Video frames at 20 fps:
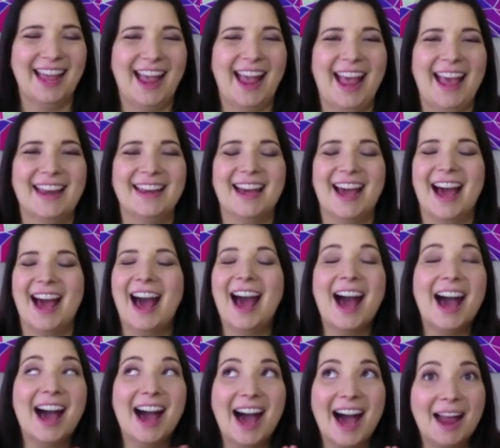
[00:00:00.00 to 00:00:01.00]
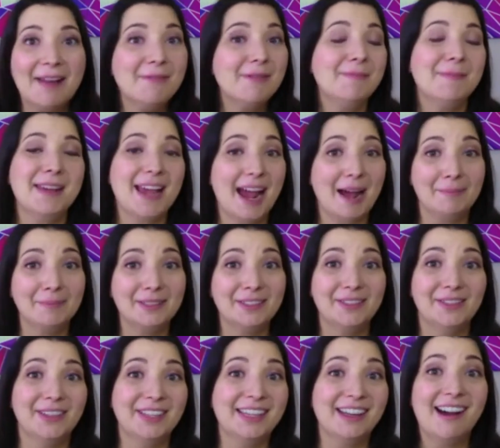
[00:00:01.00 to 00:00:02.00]
And I would be
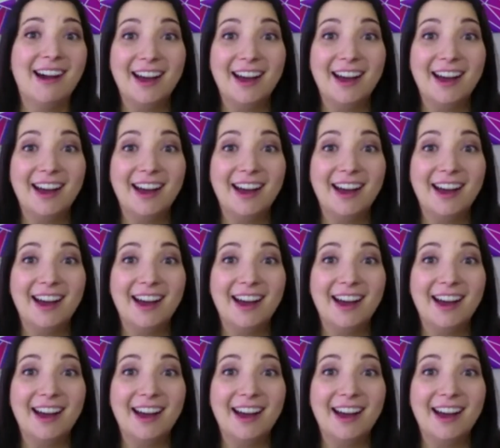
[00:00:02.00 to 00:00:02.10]
absolutely